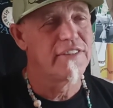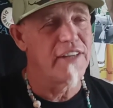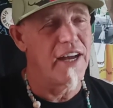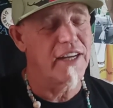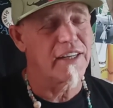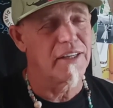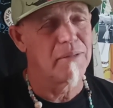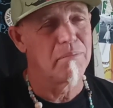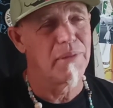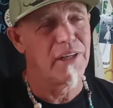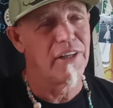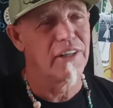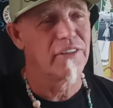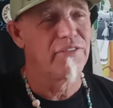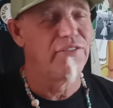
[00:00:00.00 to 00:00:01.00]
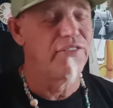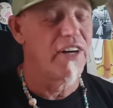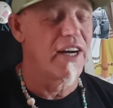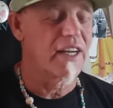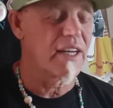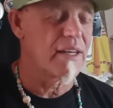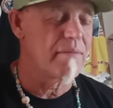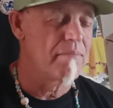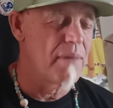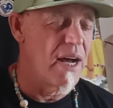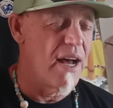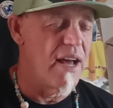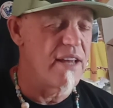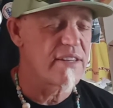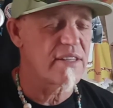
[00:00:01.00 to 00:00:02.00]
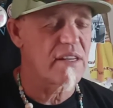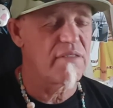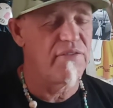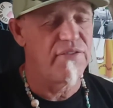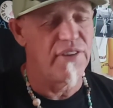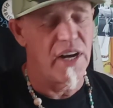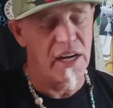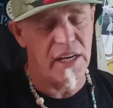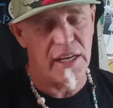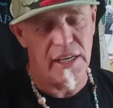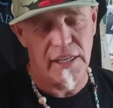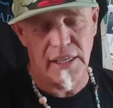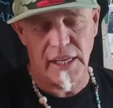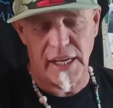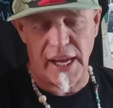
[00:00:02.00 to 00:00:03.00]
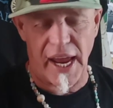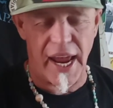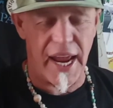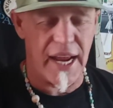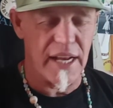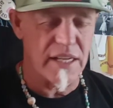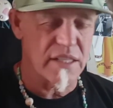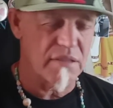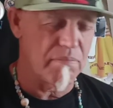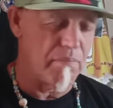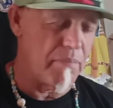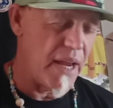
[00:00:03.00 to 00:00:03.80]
Zuckerberg, fucking Musk, fucking Gates,